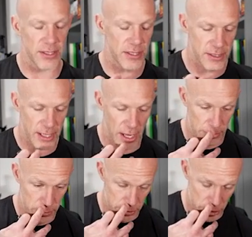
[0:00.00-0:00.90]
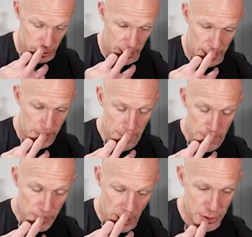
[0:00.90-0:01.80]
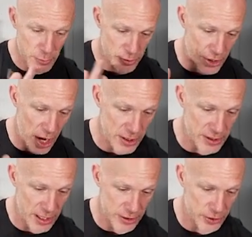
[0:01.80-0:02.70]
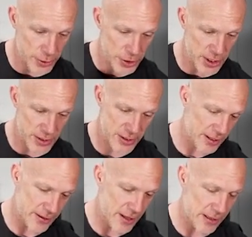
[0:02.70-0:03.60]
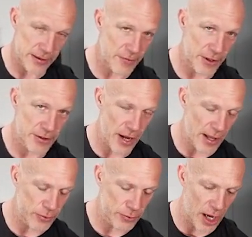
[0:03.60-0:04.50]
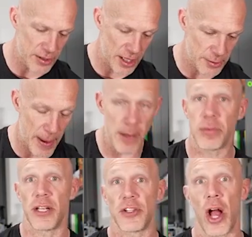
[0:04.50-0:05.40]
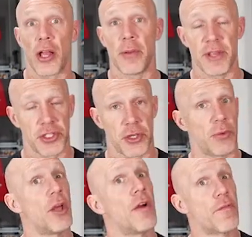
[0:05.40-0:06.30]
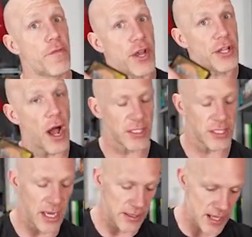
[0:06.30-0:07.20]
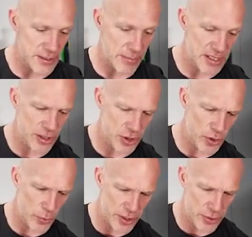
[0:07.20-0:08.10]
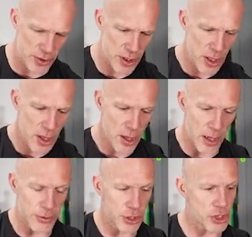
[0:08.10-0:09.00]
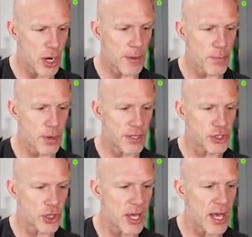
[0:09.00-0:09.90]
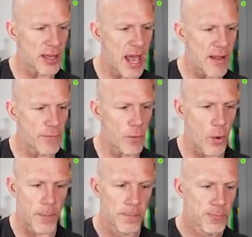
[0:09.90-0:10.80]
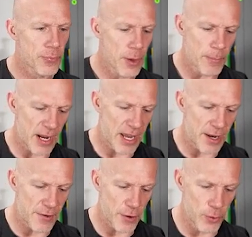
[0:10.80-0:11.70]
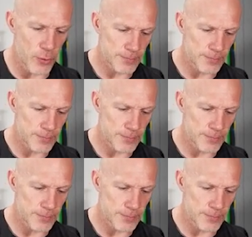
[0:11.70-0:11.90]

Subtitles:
Kenrith the Return King. I use it with the Dockside Extortionist. I love it. I know Dockside's banned, but it's not going to be soon. Free Dockside. That's a message to Wizards. But the Charming Prince, you can get that for $1.82.